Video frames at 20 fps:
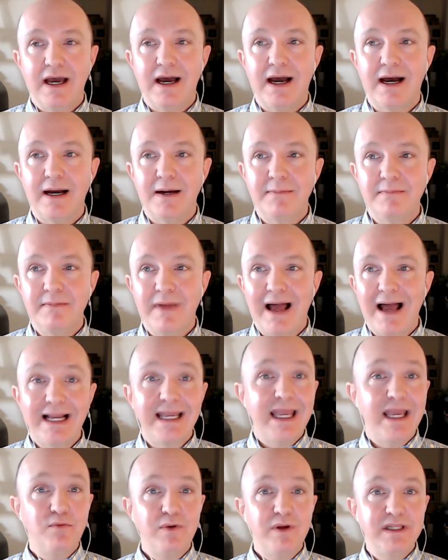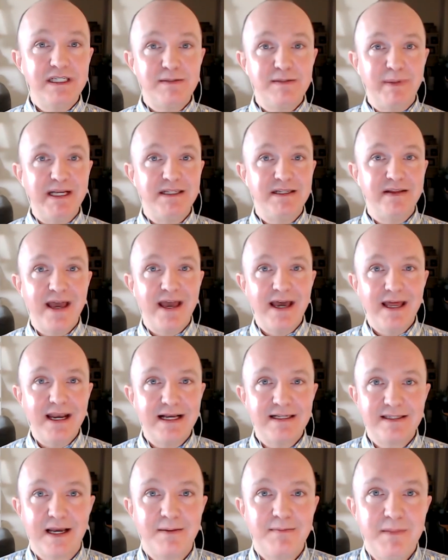Um, I can't really speak to that
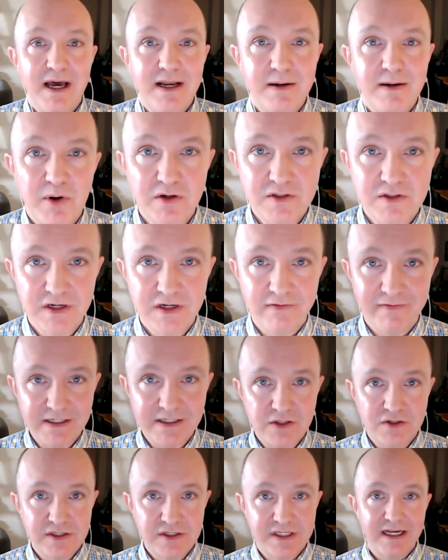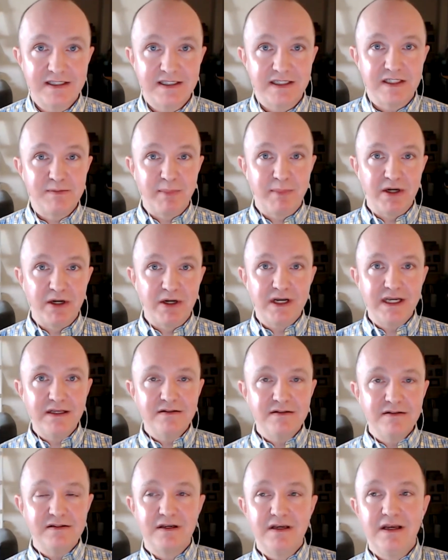as I'm not a person of intersex
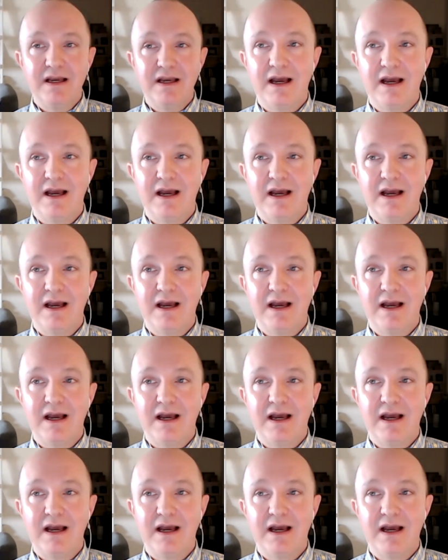experience.